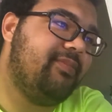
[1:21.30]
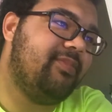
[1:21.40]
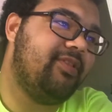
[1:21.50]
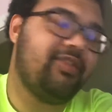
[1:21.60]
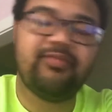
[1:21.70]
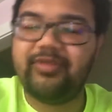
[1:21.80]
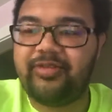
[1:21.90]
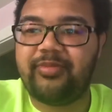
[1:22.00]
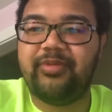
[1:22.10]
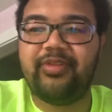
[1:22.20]
This one
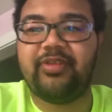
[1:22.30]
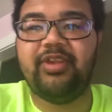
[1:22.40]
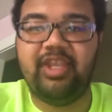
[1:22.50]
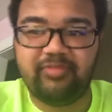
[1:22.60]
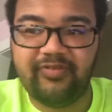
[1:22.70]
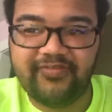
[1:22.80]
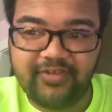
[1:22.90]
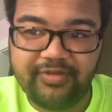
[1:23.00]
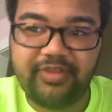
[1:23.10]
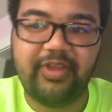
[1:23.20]
took place on April
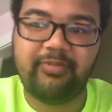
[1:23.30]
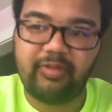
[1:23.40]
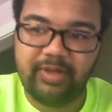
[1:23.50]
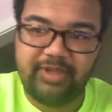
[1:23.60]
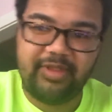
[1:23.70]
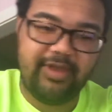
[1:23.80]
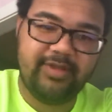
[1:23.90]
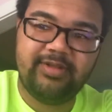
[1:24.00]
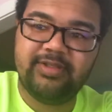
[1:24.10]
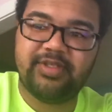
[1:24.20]
1st of
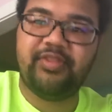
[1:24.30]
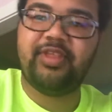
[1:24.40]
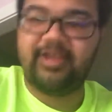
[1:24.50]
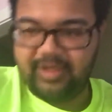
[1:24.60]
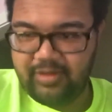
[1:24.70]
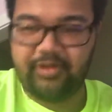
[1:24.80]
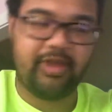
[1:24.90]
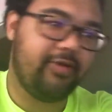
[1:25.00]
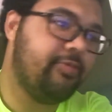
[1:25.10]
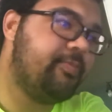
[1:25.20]
2010, just 10 years ago.